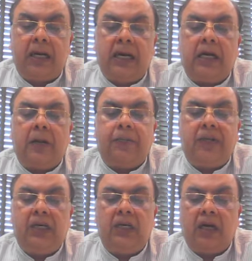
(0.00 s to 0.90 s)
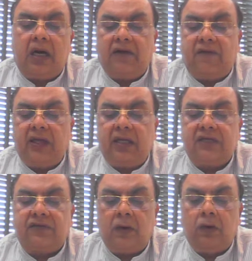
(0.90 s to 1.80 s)
and appeal our
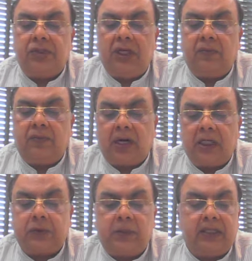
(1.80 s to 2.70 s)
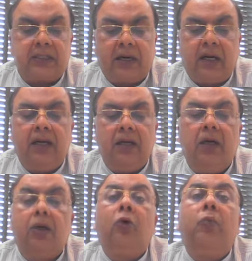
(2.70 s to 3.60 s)
various value chain participants again
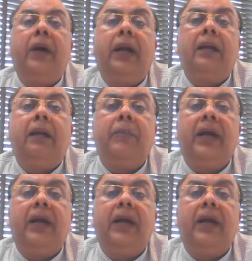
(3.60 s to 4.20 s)
to make,